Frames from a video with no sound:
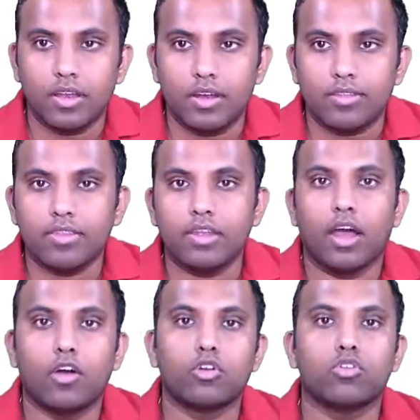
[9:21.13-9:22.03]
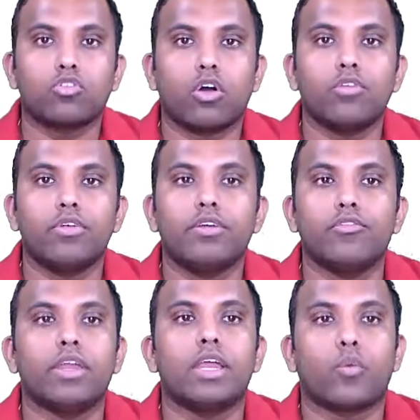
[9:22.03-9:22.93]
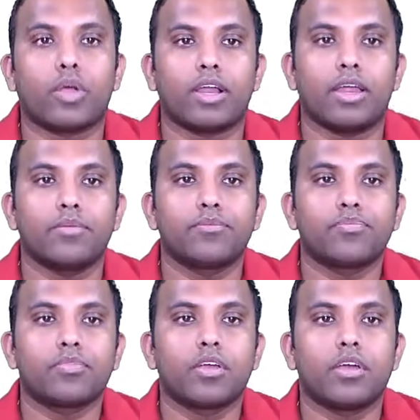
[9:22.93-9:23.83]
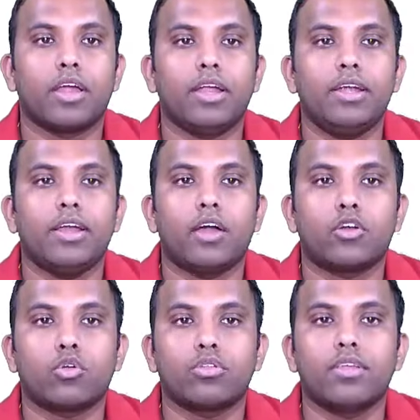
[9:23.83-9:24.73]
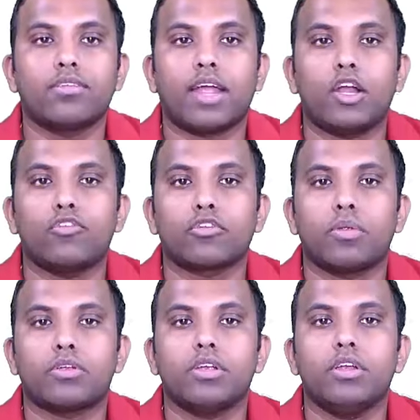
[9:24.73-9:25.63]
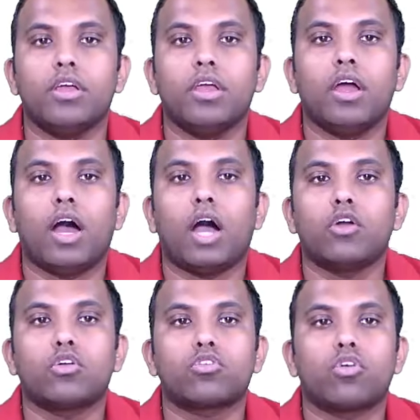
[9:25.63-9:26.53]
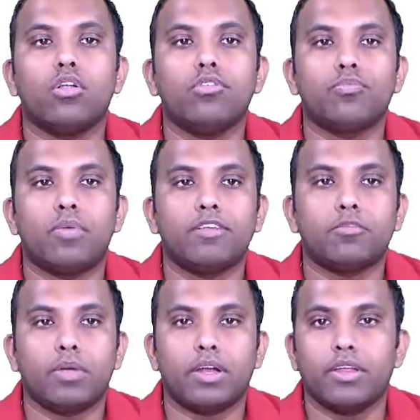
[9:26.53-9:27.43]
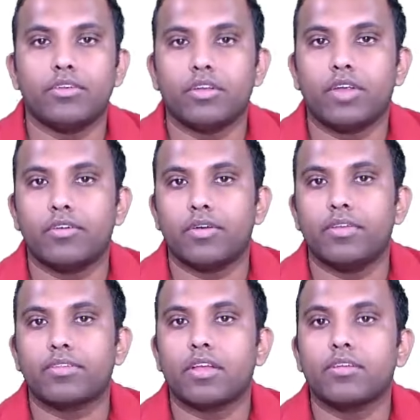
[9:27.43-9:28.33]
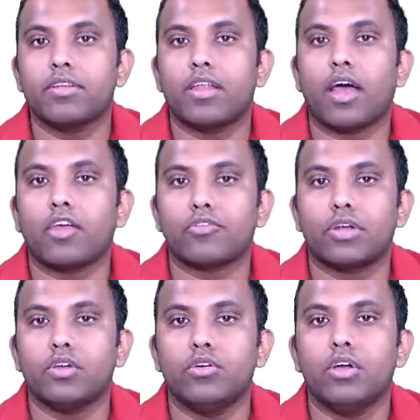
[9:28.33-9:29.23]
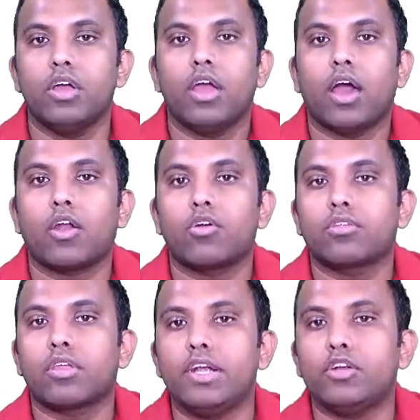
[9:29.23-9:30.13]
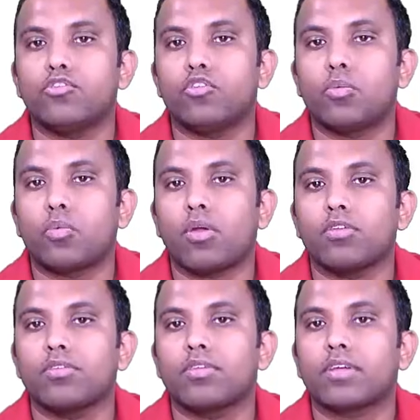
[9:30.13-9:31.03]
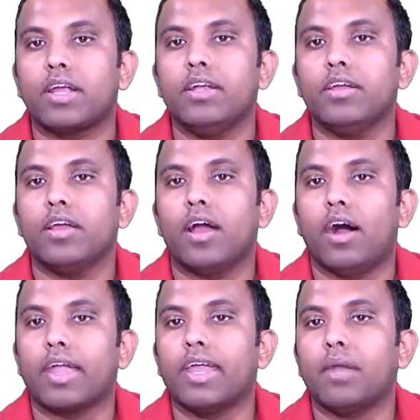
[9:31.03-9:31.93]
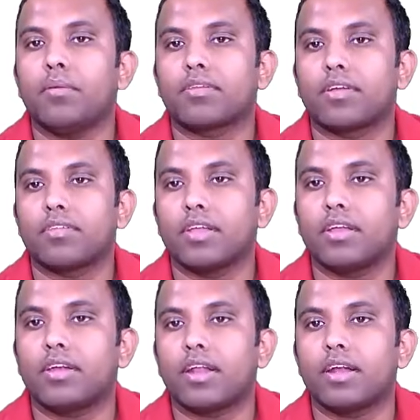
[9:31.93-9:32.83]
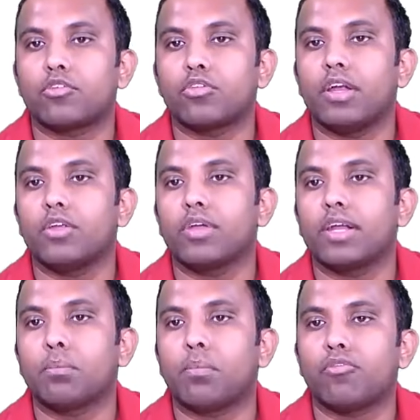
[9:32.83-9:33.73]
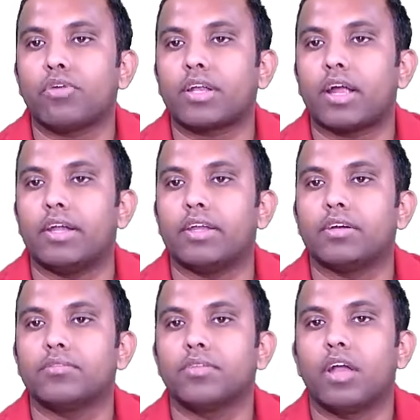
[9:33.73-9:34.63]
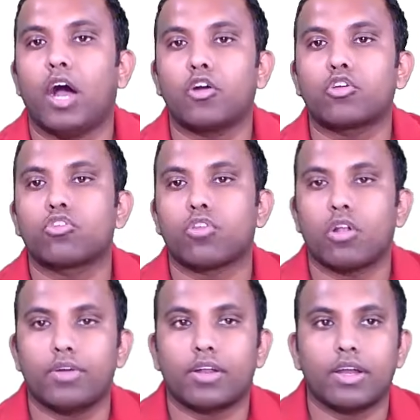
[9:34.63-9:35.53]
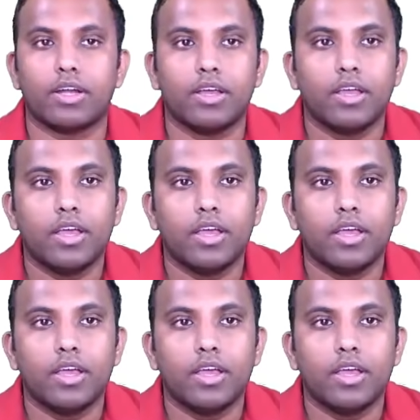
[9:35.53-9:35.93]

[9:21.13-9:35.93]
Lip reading: listen how to solve it very quickly, right? To this kind of expression, how to solve, please pay attention, right? We have discussed in the last video around 3 to 4 problems of this kind. Again, I'm discussing it, right? So that you get a perfect idea how to solve it, right?